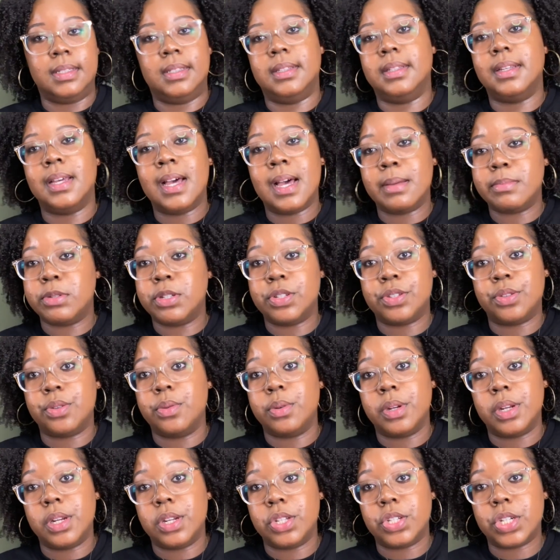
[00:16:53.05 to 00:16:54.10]
I'm just throwing
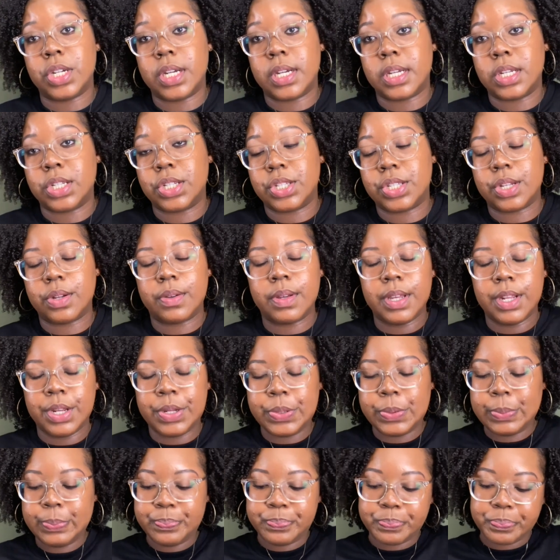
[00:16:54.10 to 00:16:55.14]
in the trash. So
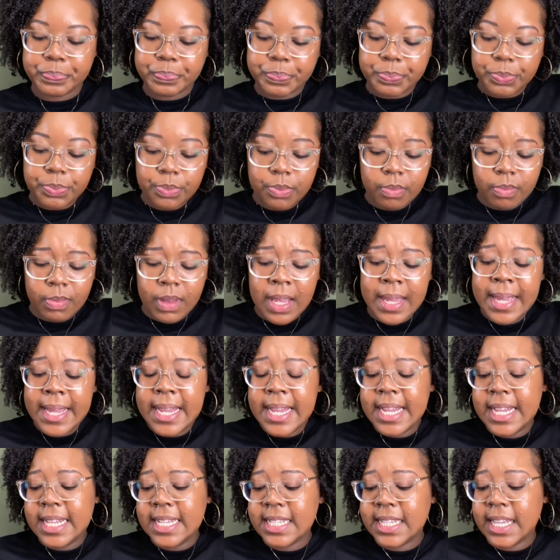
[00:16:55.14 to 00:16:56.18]
anywho,
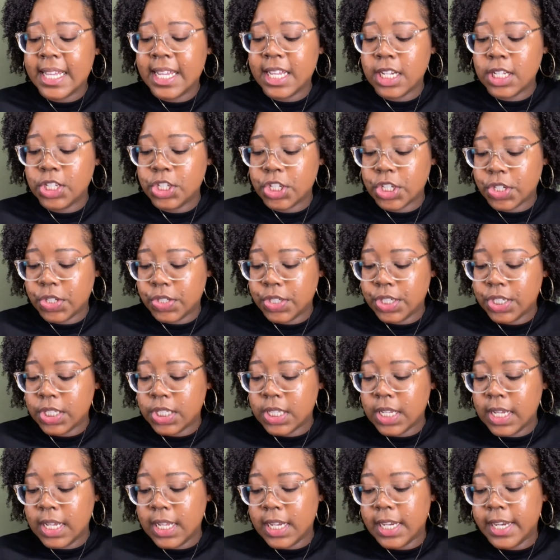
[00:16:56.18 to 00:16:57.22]
it's the Head and Shoulders
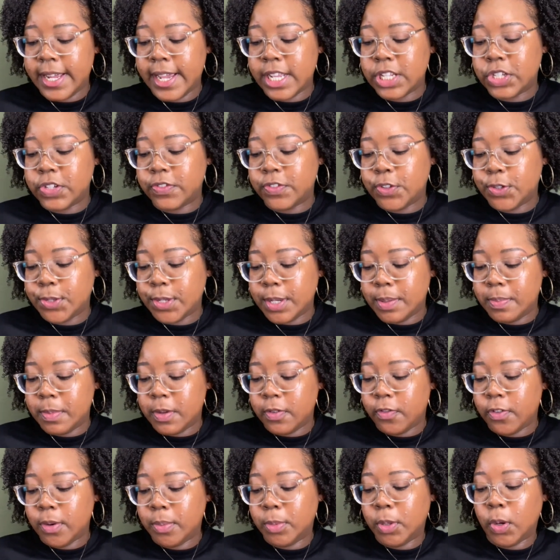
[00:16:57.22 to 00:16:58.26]
Dandruff Treatment
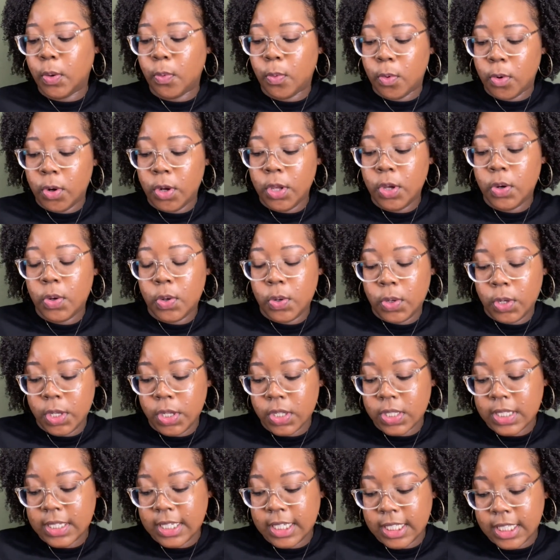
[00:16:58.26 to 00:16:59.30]
from the Royal
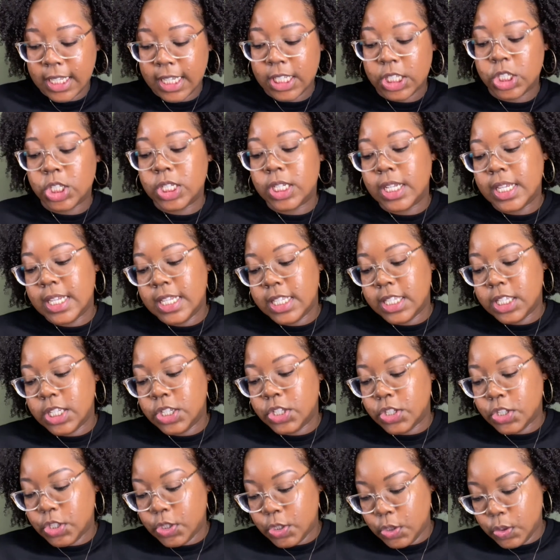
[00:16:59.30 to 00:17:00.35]
Oils Collection Instant
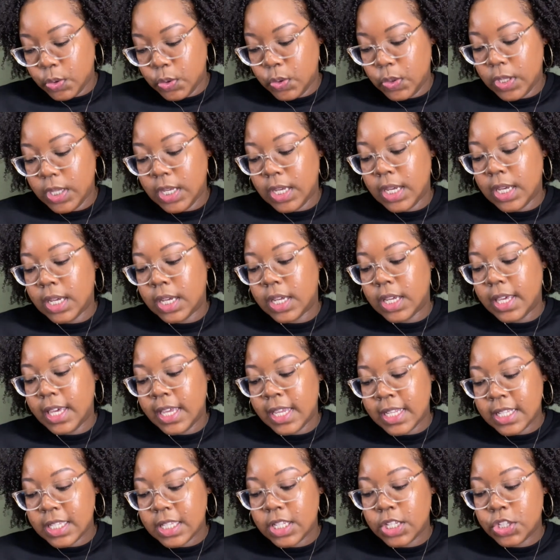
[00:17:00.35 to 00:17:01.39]

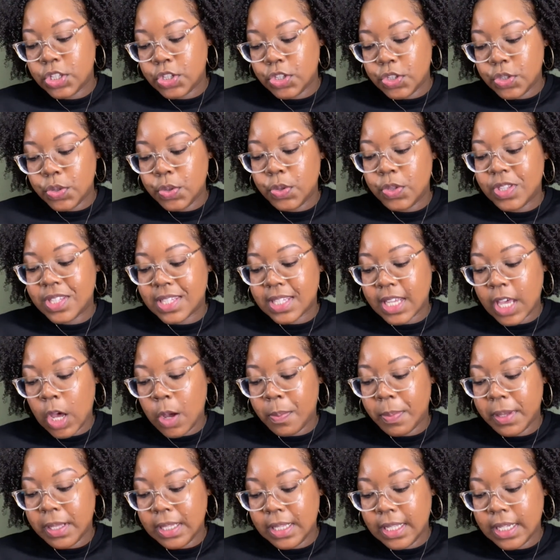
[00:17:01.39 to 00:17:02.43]
Soothe
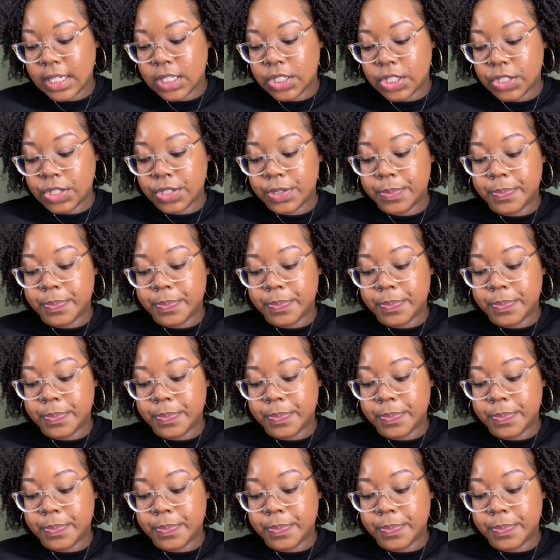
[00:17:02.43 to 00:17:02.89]
Scalp Elixir.